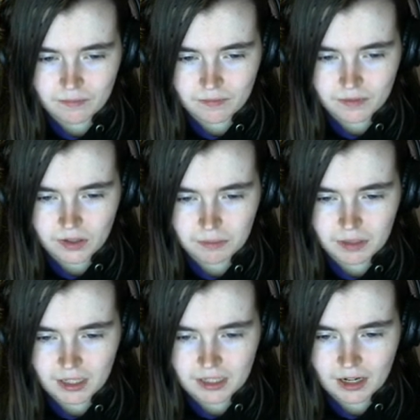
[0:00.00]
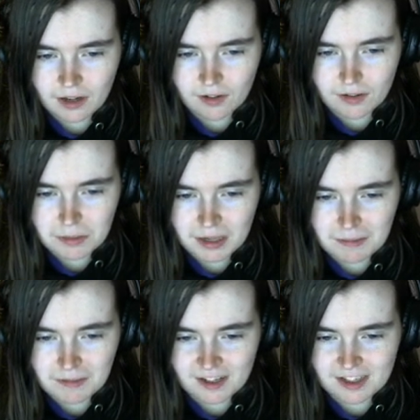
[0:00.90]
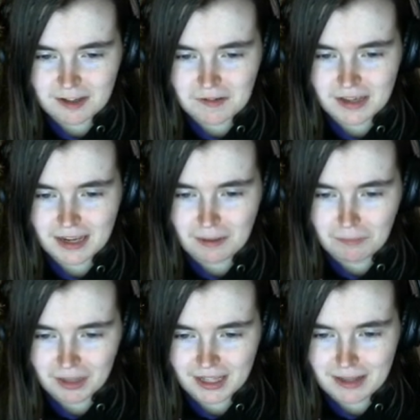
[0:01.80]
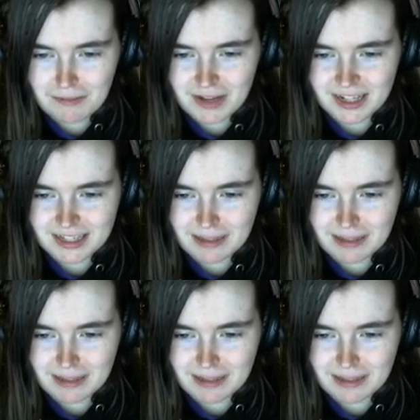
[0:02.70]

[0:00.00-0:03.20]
Something tells me Natsuki completely missed the